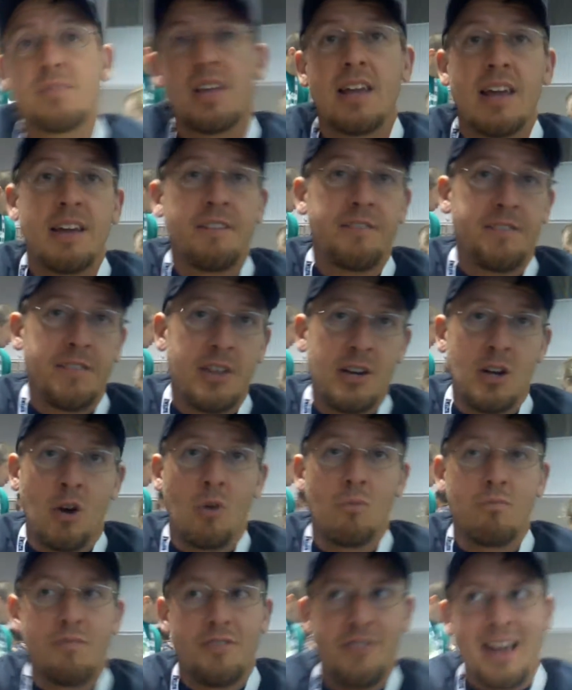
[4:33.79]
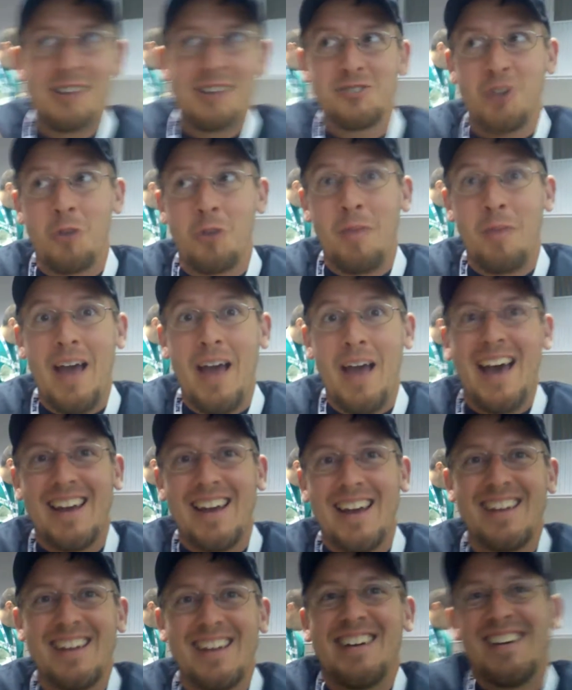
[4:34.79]
If, things go
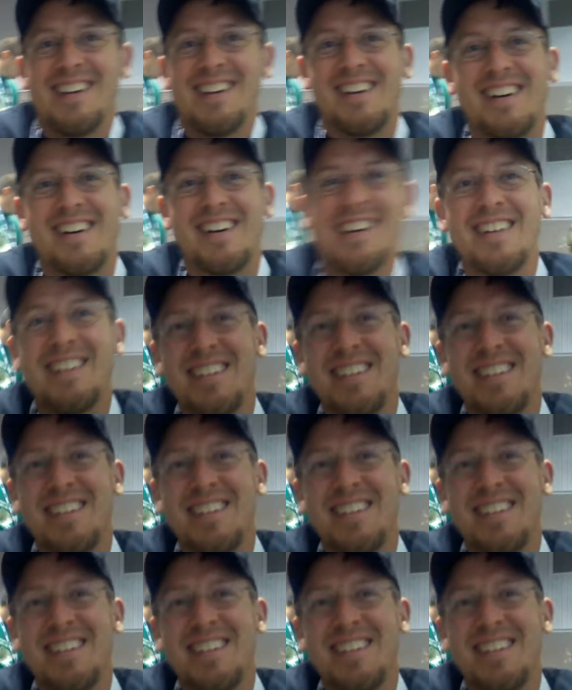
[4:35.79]
bad. Yeah.